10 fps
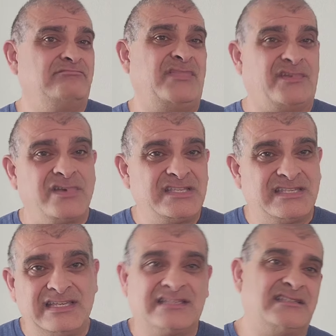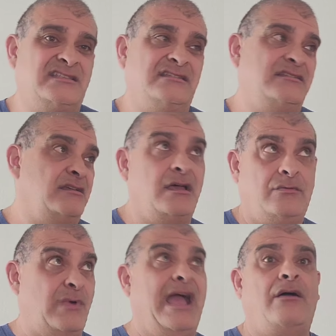36 to,
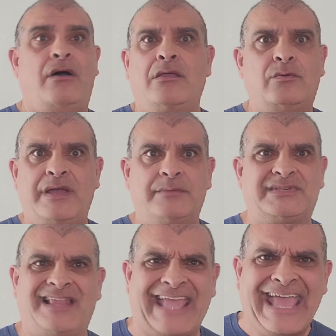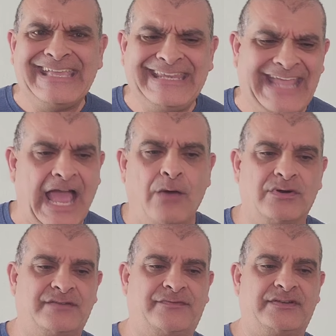oh wow, all the way up to like 80
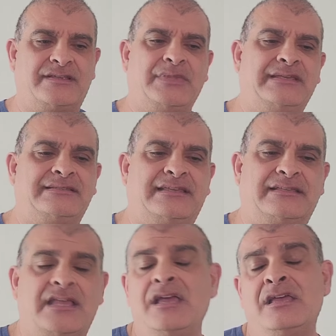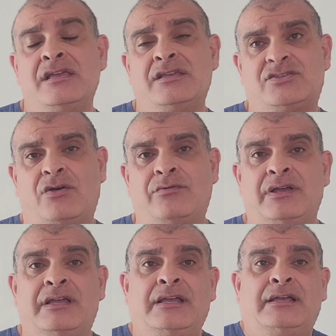hours for some of these things. So
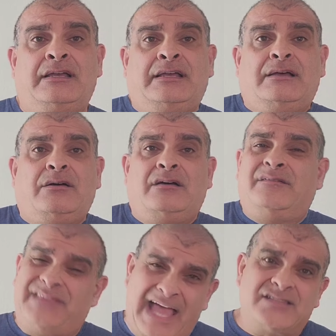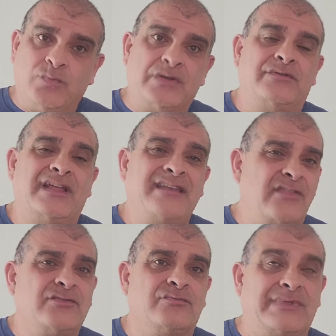that's
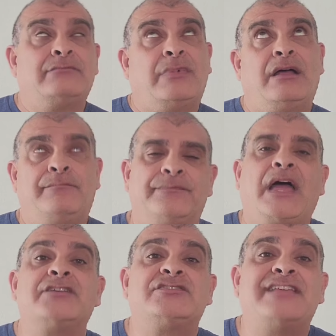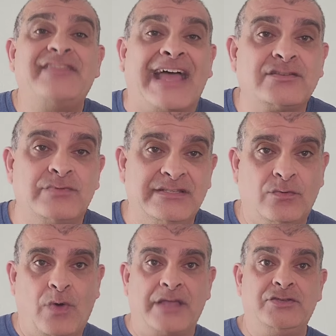that's a
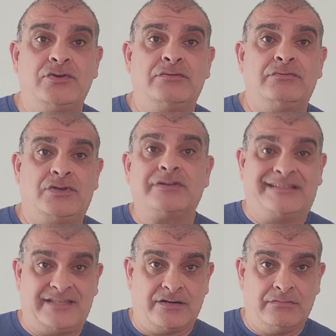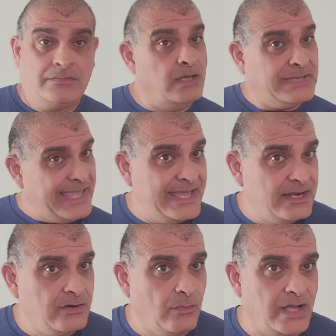reason why you could consider a
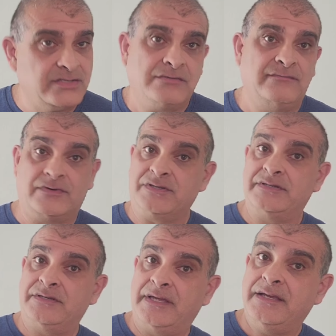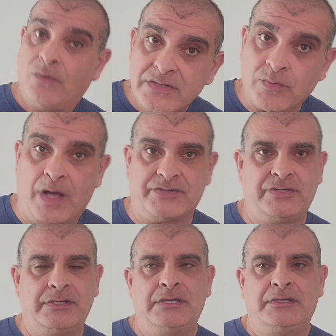mechanical watch versus a quartz
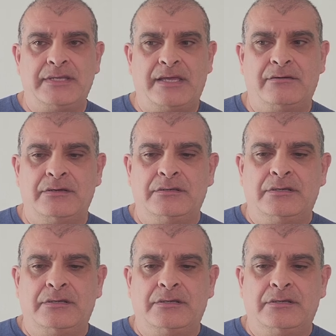watch. Now,